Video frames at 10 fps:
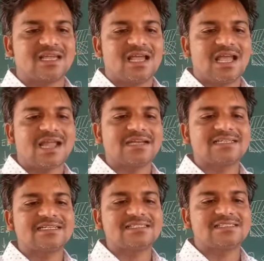and it
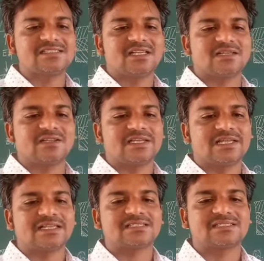is
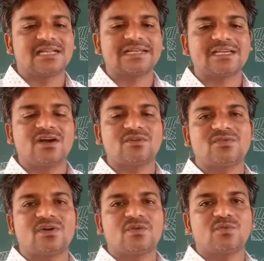a study
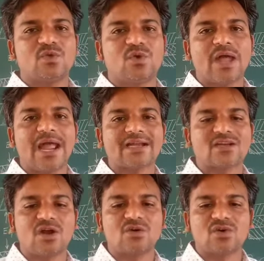of flow and
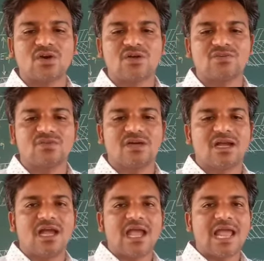control
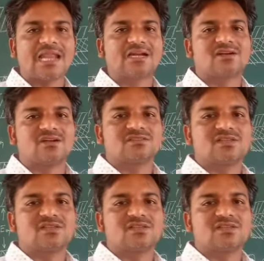of electron.